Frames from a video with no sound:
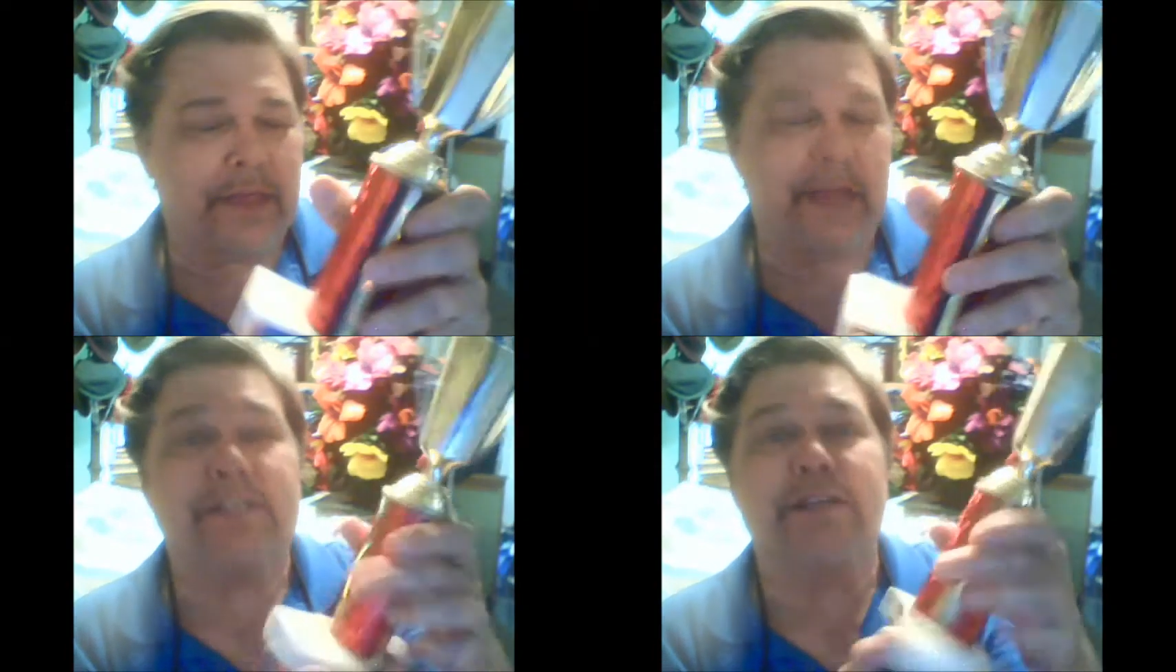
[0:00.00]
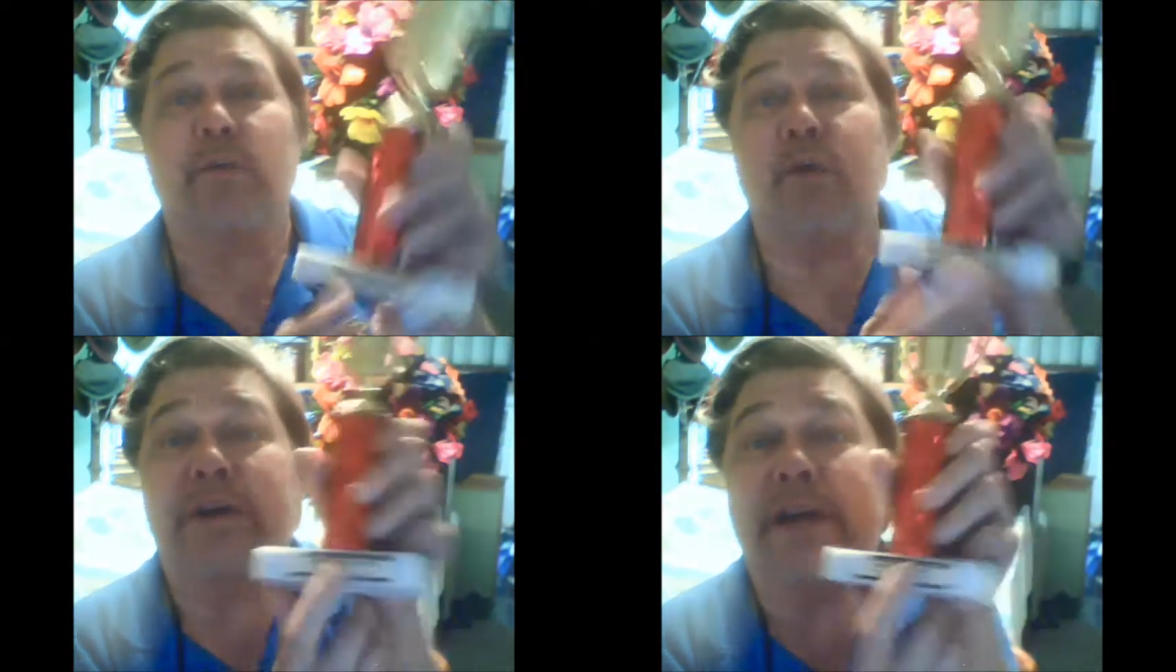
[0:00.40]
the
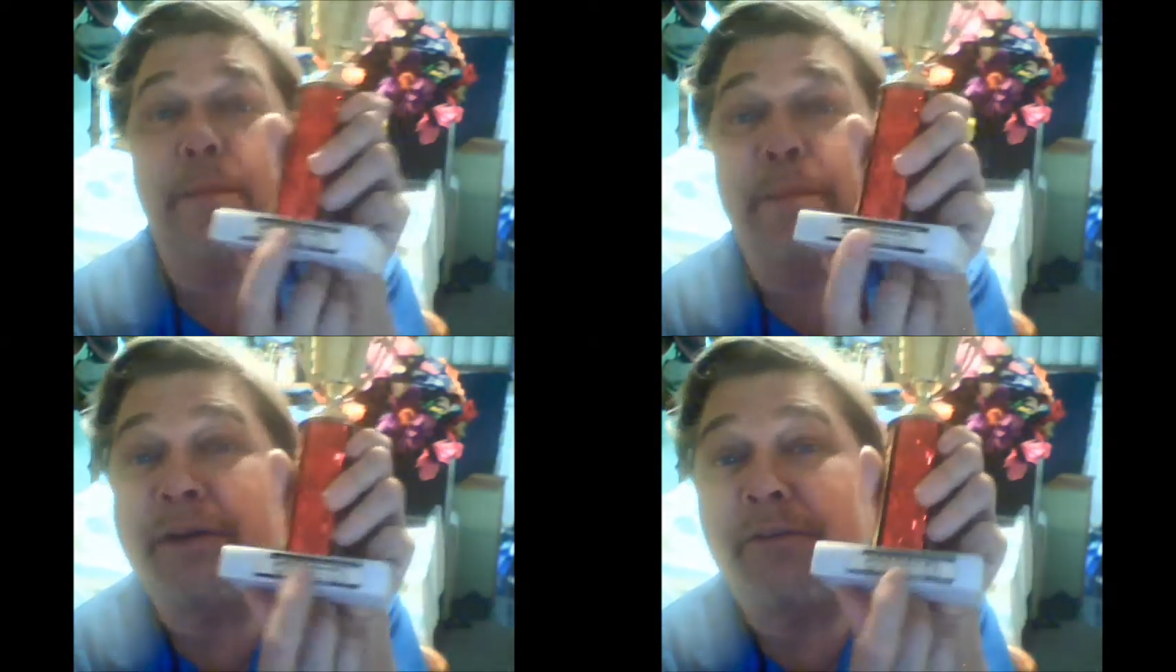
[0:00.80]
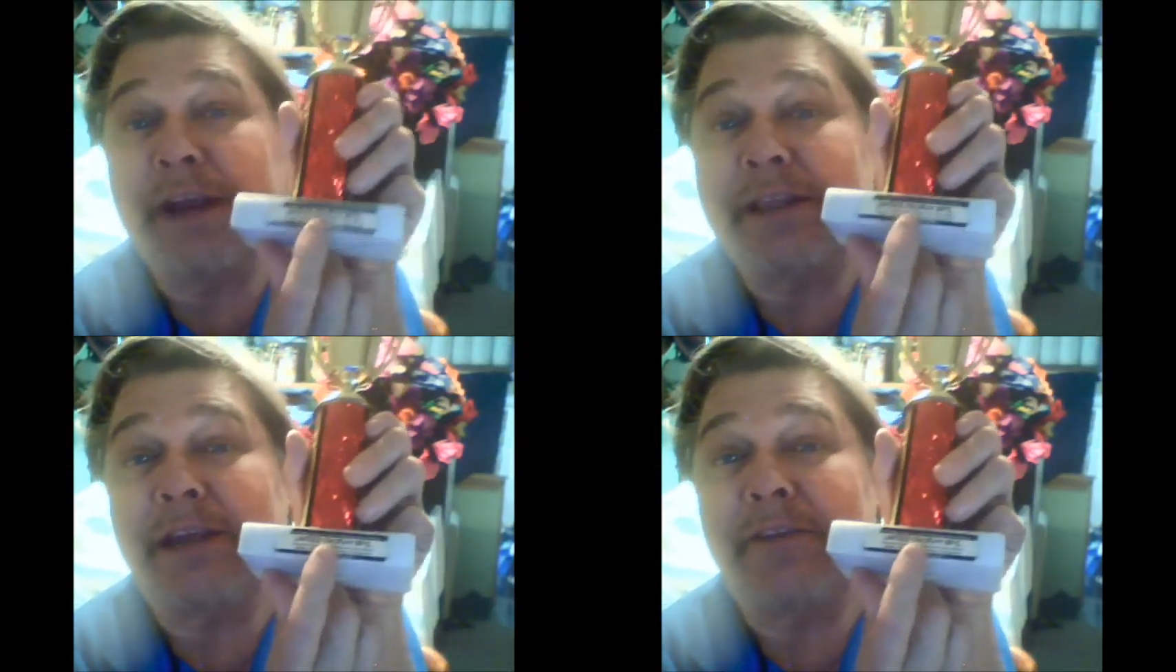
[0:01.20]
award company right
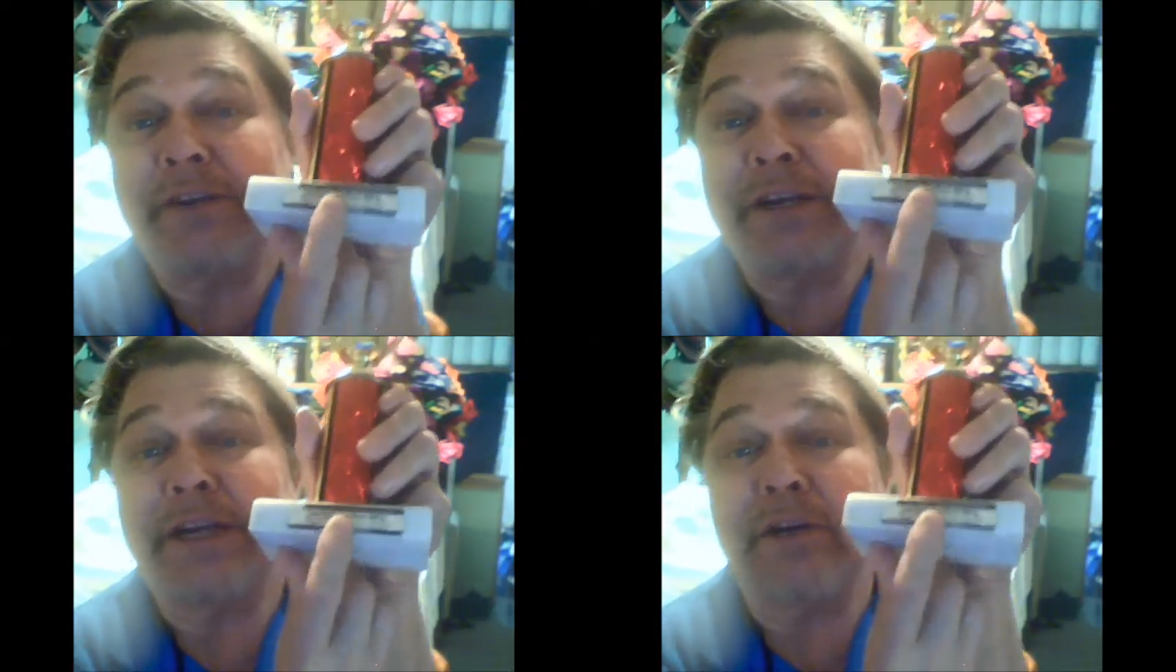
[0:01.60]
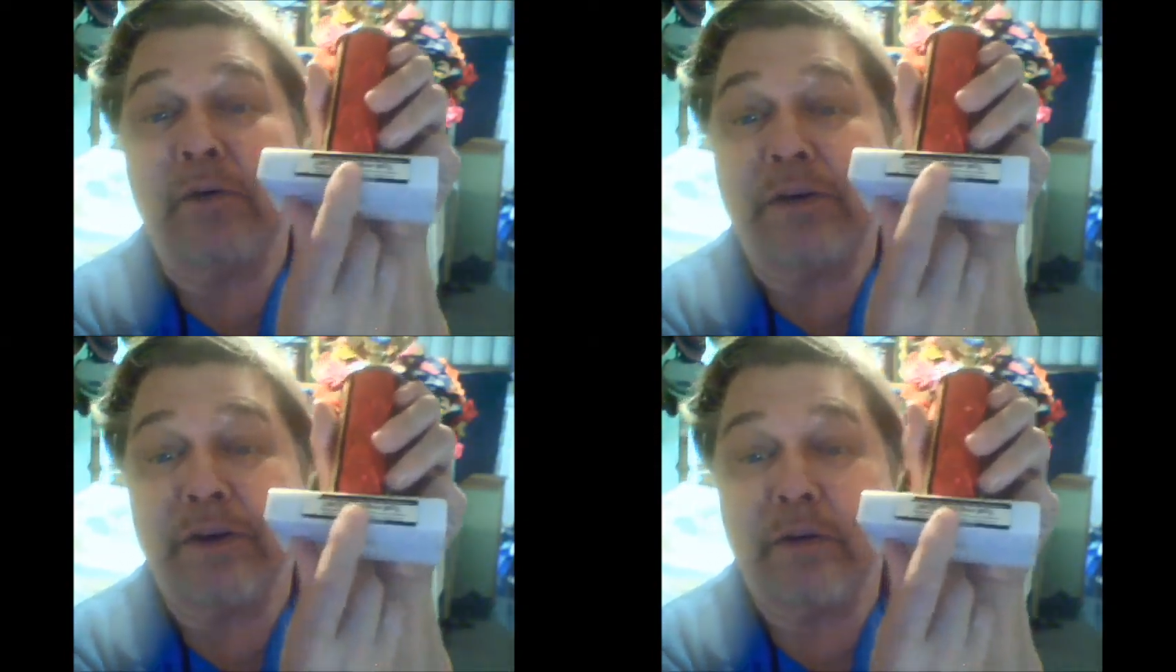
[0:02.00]
there if you need to
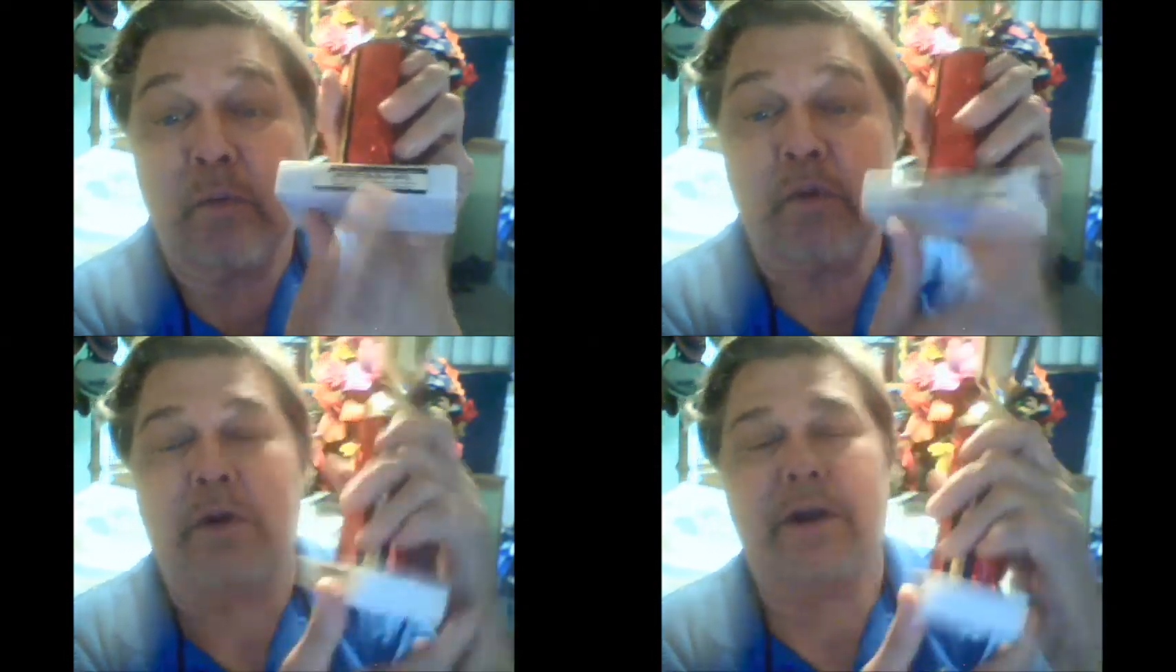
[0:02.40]
order an award.